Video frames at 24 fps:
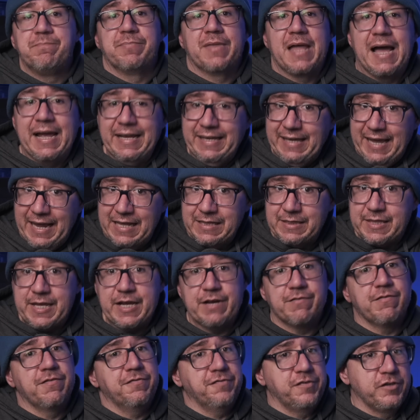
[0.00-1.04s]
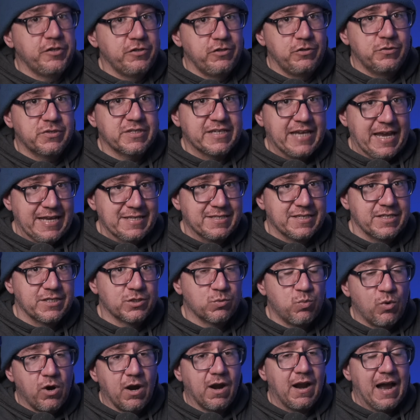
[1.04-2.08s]
I can think of a few use cases
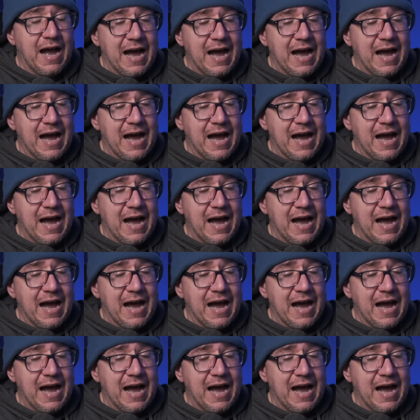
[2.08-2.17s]
where